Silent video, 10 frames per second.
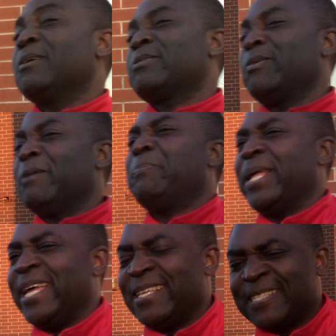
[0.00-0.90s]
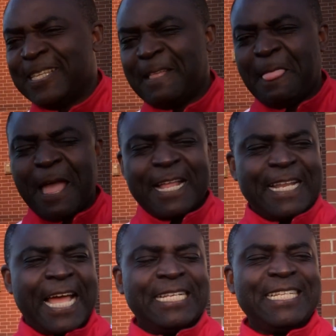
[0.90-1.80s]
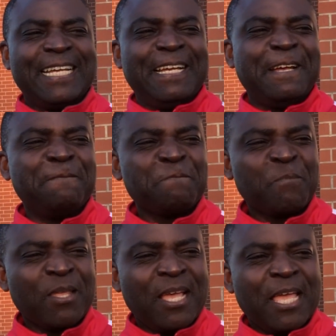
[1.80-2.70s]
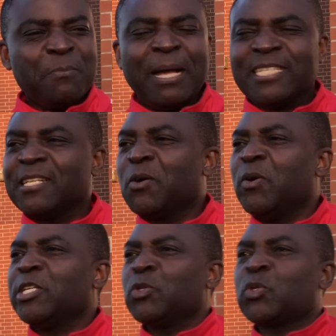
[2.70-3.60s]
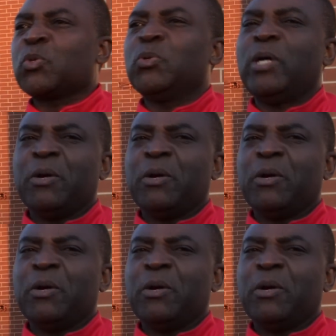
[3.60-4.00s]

soccer players, and imagining going to school.